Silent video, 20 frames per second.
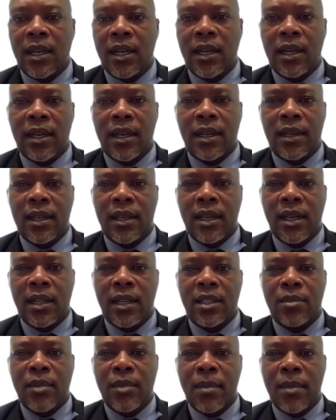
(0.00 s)
I can't
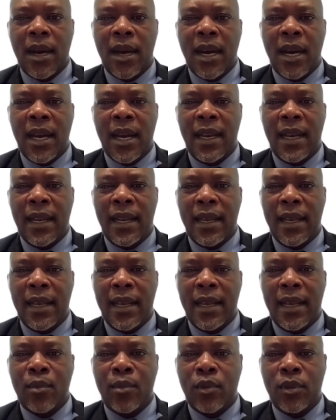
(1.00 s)
remember her
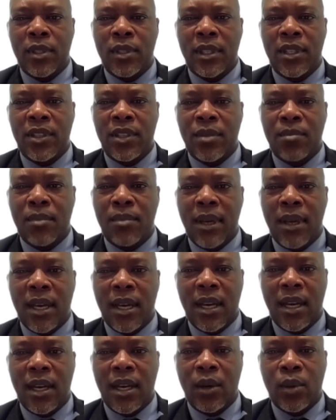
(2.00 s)
name. Was it
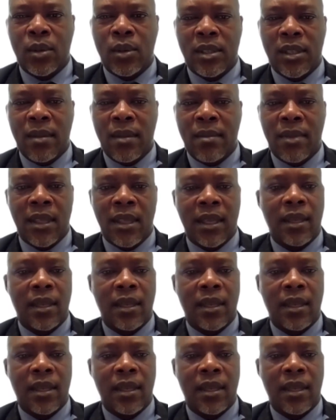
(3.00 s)
Rebecca or something?